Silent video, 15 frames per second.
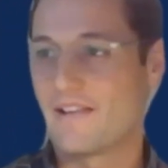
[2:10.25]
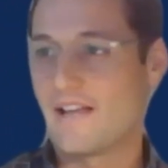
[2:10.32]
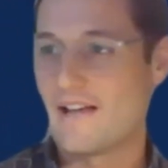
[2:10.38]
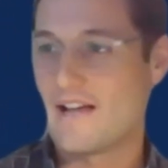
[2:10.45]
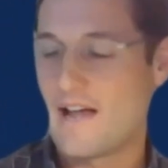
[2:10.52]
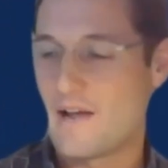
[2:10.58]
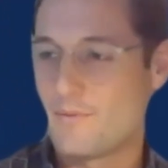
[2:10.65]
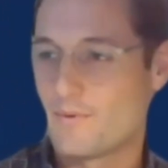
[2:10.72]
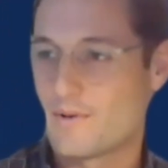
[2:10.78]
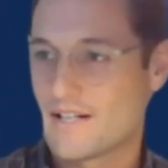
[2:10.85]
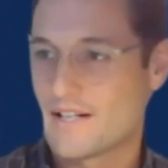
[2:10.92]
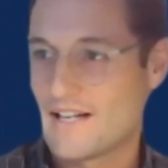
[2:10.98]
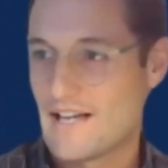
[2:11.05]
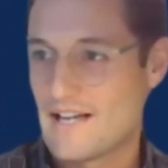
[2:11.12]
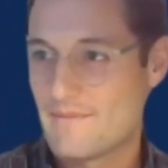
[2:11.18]
Yeah, I
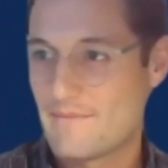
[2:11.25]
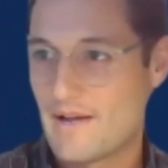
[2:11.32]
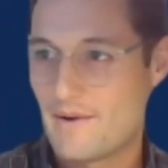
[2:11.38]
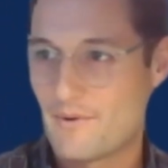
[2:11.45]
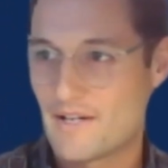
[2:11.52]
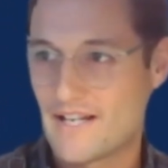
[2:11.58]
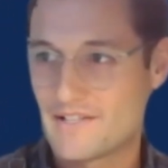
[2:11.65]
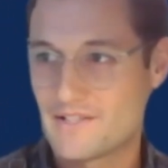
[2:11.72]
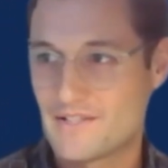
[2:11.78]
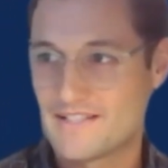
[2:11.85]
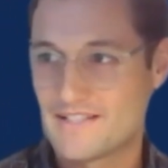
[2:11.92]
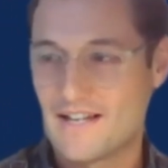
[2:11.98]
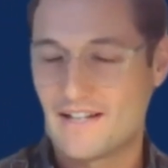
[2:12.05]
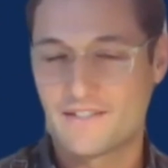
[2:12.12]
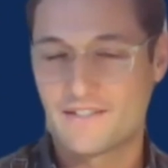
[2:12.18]
work at Just
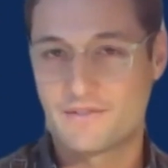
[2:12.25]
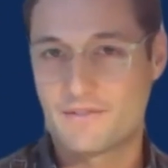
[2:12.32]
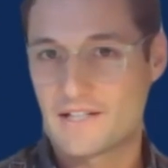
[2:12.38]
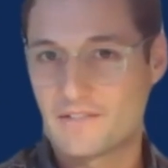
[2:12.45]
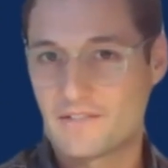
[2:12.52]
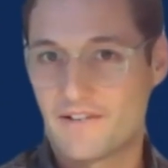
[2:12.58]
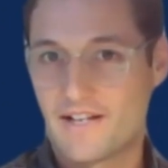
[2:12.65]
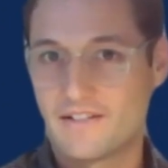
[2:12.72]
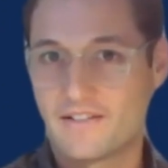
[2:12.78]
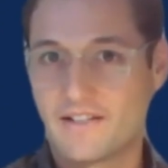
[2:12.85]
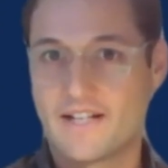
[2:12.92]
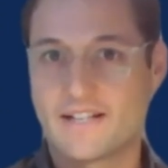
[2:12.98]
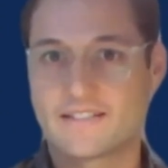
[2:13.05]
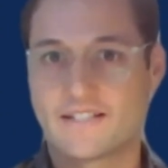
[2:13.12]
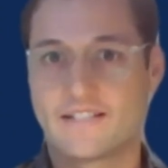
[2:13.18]
Salad as Director of Analytics.